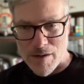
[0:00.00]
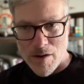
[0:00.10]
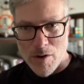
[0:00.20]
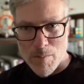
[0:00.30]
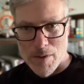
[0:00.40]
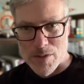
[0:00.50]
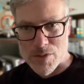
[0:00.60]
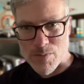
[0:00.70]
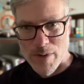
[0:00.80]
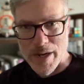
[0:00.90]

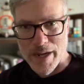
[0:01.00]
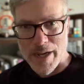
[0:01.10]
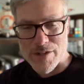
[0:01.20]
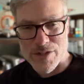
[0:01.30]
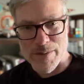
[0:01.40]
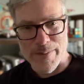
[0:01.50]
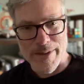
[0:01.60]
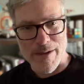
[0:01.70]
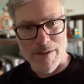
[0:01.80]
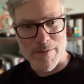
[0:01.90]
almost write
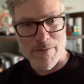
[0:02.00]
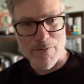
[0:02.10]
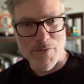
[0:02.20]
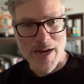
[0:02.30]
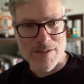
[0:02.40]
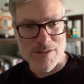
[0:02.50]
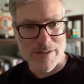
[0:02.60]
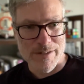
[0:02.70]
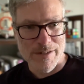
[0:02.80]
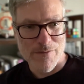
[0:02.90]
HTML
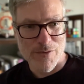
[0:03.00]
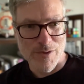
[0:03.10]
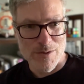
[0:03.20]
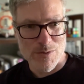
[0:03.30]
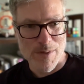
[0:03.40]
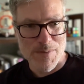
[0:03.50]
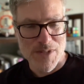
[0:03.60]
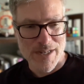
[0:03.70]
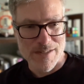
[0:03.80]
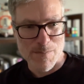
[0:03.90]
faster for those
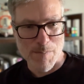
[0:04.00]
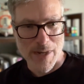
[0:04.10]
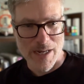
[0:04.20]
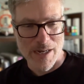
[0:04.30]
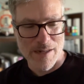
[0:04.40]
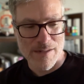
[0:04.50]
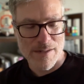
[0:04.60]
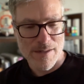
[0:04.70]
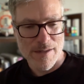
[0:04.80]
websites by hand,